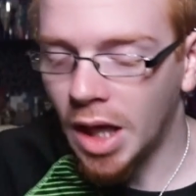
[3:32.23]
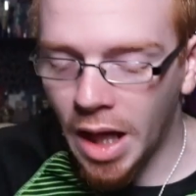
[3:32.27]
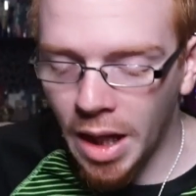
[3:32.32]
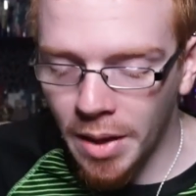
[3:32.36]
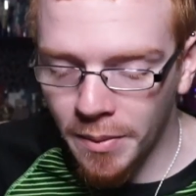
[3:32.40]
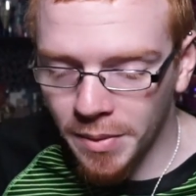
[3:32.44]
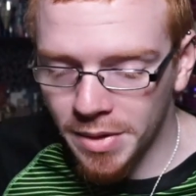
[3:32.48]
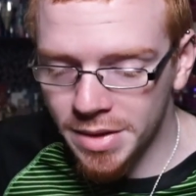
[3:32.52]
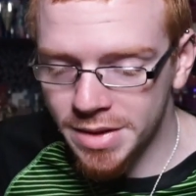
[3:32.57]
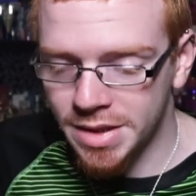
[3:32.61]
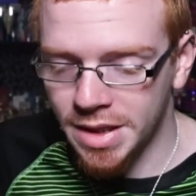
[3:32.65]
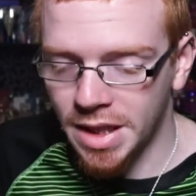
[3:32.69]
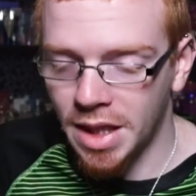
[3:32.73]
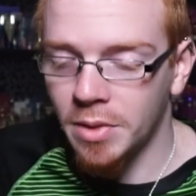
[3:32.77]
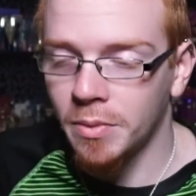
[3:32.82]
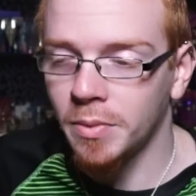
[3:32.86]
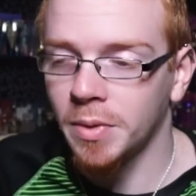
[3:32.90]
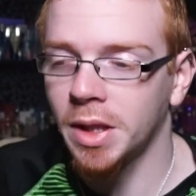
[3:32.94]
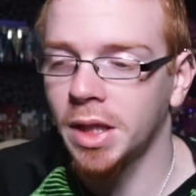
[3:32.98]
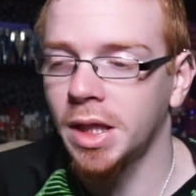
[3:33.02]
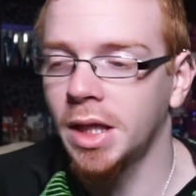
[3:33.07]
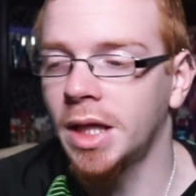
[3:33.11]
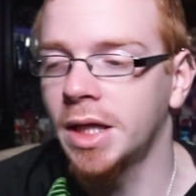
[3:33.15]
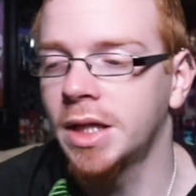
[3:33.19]
I will say I
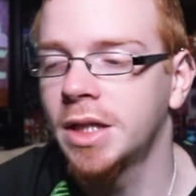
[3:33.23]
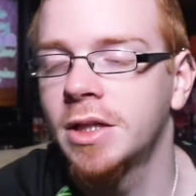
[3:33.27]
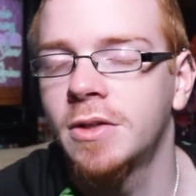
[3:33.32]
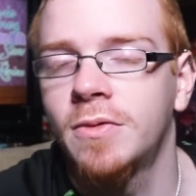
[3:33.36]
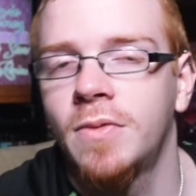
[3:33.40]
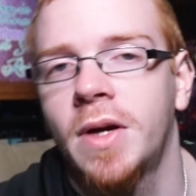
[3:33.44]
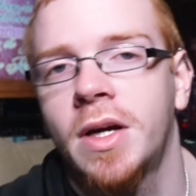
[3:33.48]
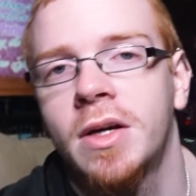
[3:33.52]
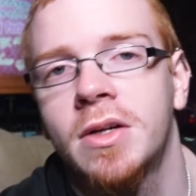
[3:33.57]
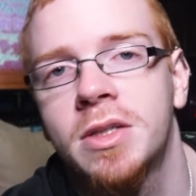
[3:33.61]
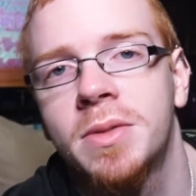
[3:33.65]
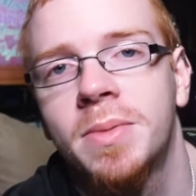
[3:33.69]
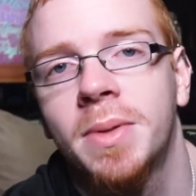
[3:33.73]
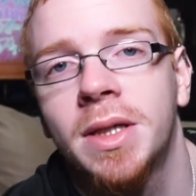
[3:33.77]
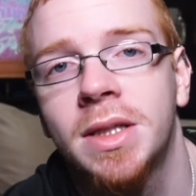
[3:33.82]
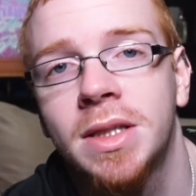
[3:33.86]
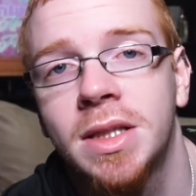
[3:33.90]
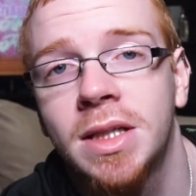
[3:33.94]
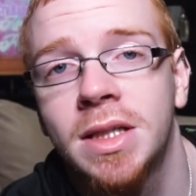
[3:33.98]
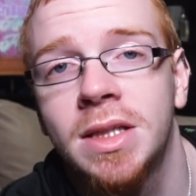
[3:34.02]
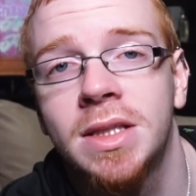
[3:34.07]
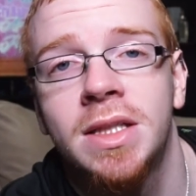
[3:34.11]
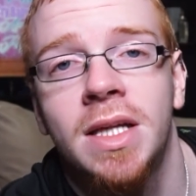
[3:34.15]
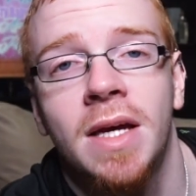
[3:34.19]
really like this fragrance
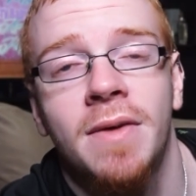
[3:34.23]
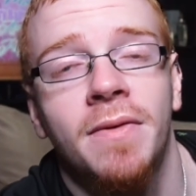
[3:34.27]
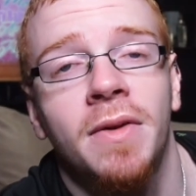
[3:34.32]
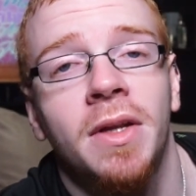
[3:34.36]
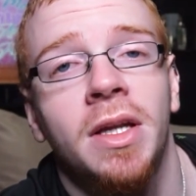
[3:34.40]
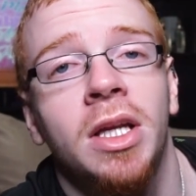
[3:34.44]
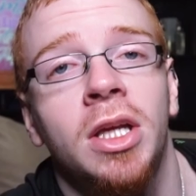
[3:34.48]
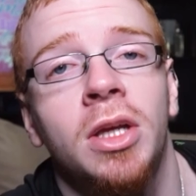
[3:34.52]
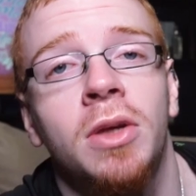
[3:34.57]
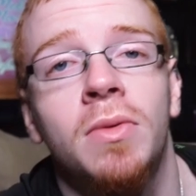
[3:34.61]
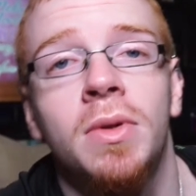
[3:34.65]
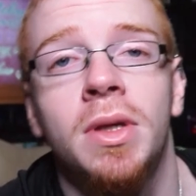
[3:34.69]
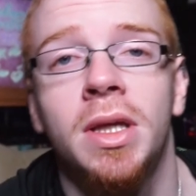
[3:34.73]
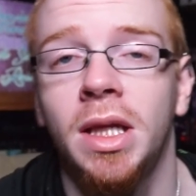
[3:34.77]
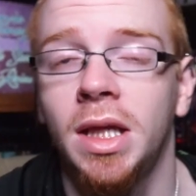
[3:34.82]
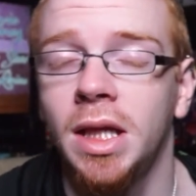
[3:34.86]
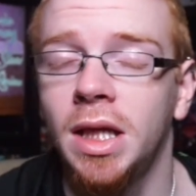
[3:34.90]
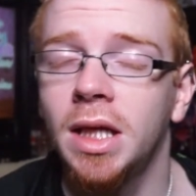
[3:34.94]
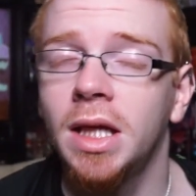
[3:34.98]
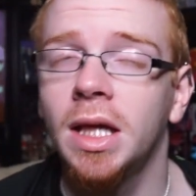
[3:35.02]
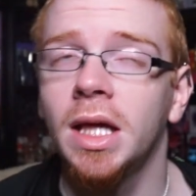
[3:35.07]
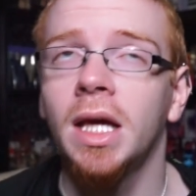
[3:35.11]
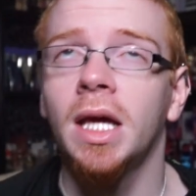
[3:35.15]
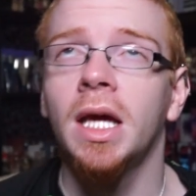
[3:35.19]
because it's definitely
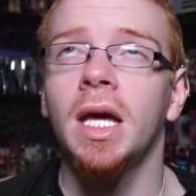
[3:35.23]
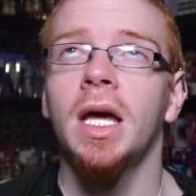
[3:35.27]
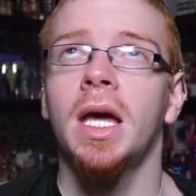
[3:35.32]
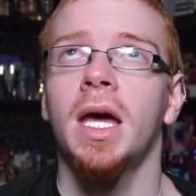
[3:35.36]
unique